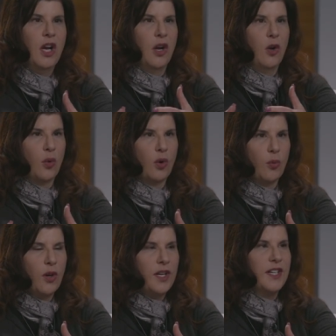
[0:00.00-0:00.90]
who are
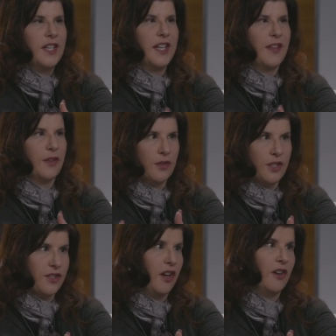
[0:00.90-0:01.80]
working together to
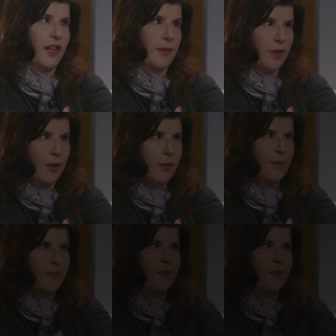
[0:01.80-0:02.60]
solve that problem.